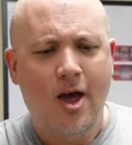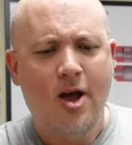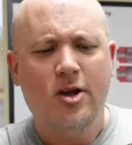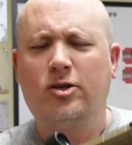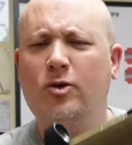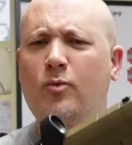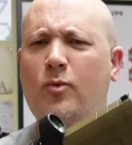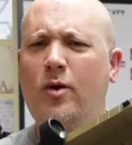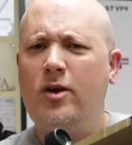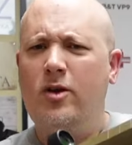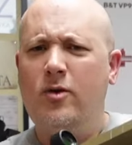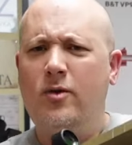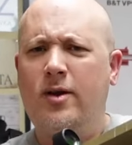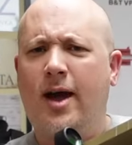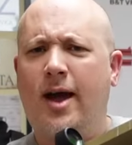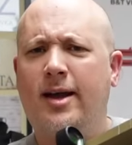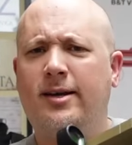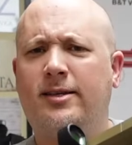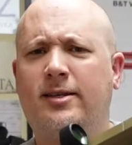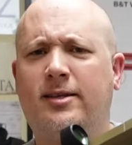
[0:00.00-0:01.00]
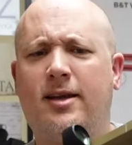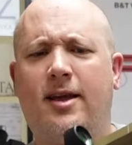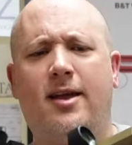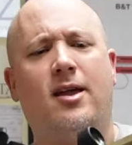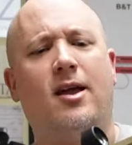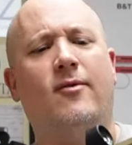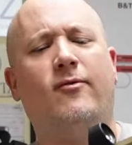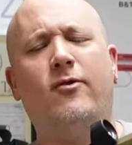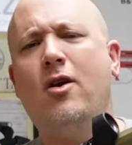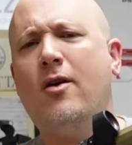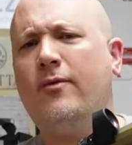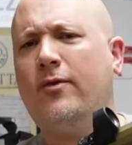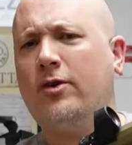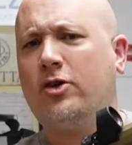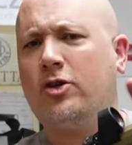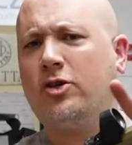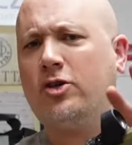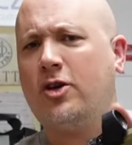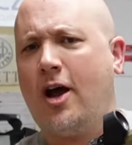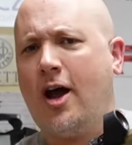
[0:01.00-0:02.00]
So what do you guys think? Have you ever
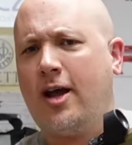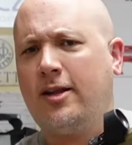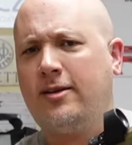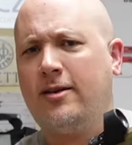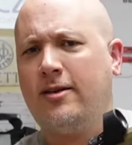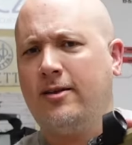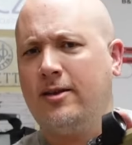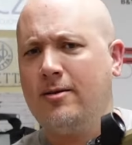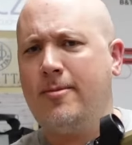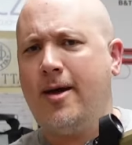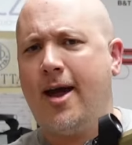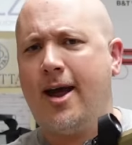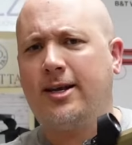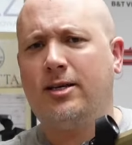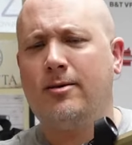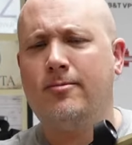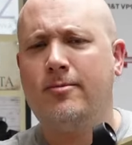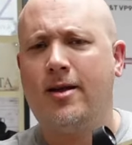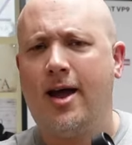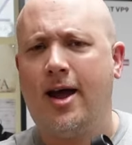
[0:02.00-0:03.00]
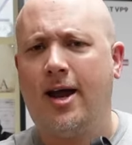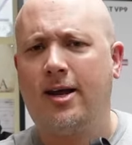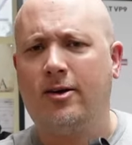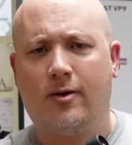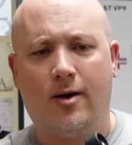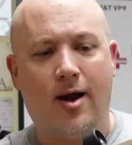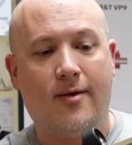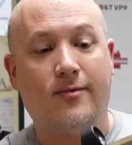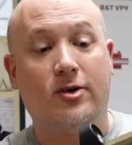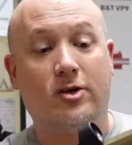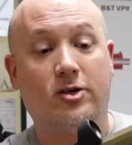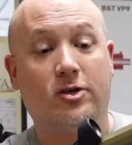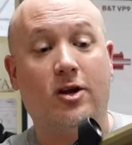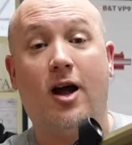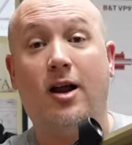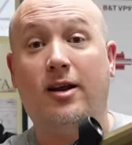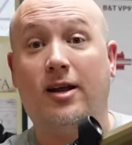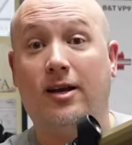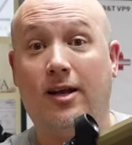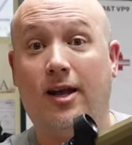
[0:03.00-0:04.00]
shot the Maxim 9 or ever
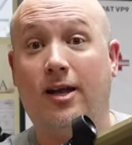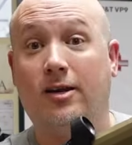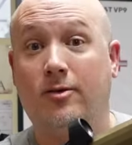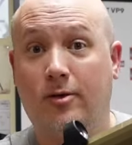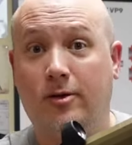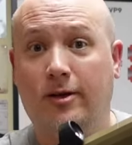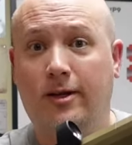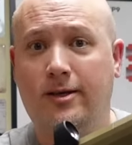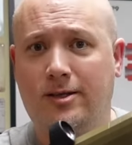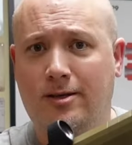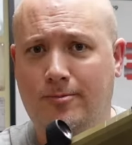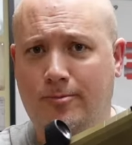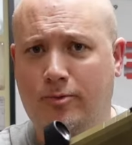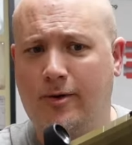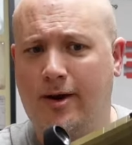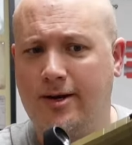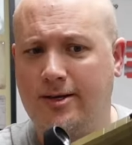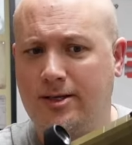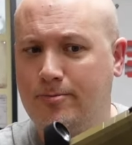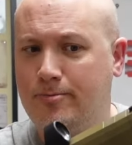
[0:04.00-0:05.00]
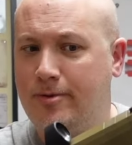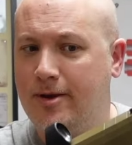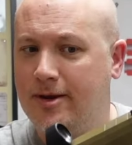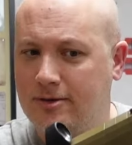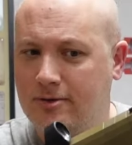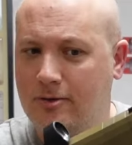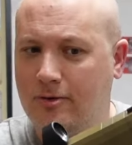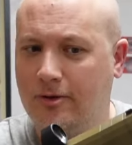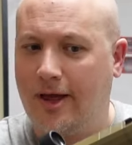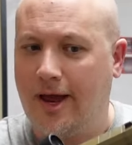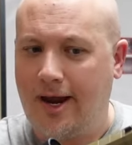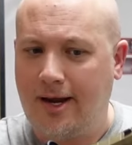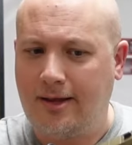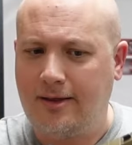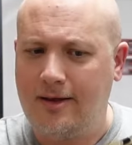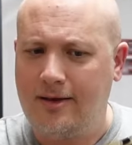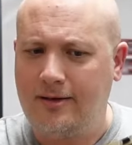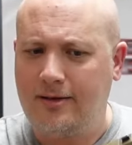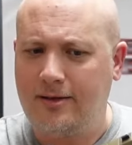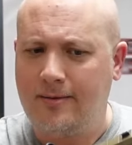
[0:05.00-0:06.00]
shot an integrally suppressed pistol like
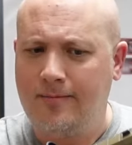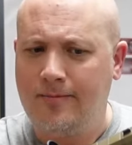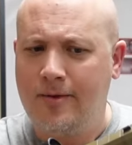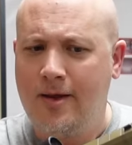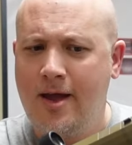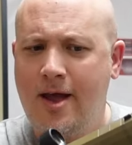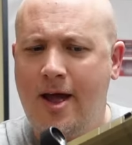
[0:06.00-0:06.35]
this?